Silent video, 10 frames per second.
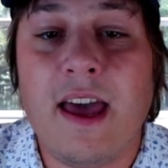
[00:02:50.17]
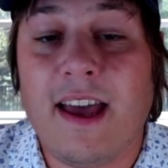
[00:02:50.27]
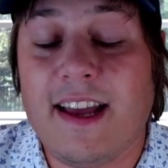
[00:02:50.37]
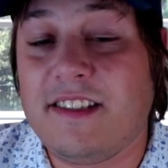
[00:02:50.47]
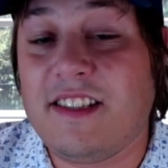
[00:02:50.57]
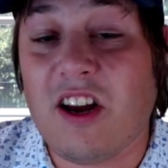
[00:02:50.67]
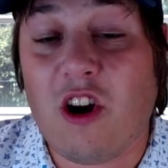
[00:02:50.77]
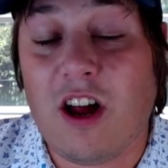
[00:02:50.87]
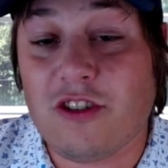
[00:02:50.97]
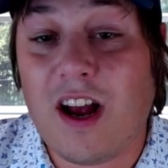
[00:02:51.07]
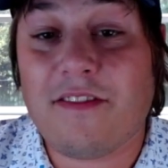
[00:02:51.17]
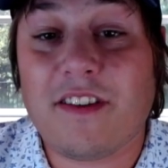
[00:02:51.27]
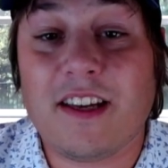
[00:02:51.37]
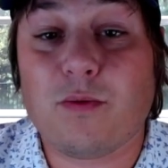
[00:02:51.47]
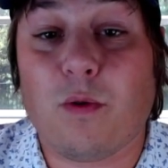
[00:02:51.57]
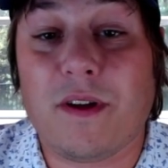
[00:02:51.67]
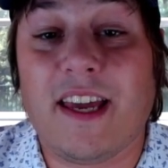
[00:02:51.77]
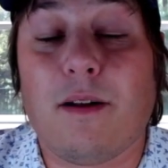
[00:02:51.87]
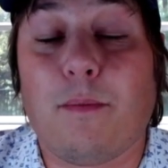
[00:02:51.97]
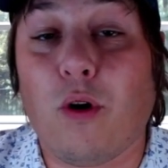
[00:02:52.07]
and on DraftKings where we get
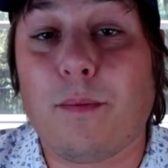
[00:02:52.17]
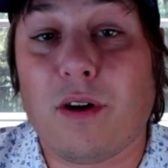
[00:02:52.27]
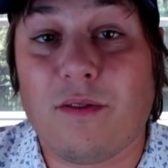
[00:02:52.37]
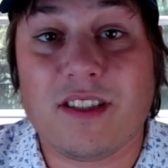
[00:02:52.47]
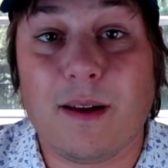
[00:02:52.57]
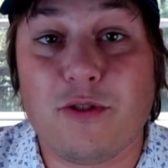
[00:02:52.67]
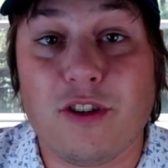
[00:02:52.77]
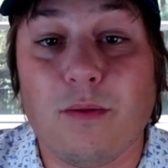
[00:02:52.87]
a point per reception,